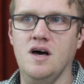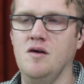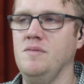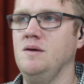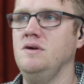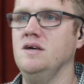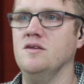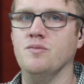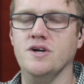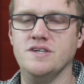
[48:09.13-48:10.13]
Maybe in
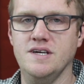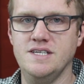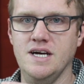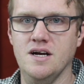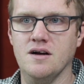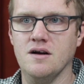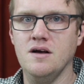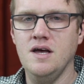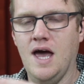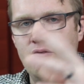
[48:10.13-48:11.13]
the bridge they tear
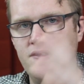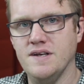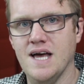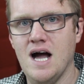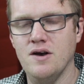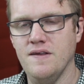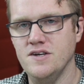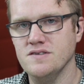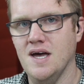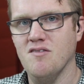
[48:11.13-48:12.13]
everything down and they
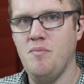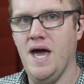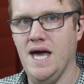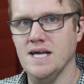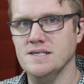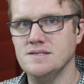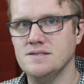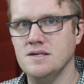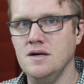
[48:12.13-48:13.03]
just have pads.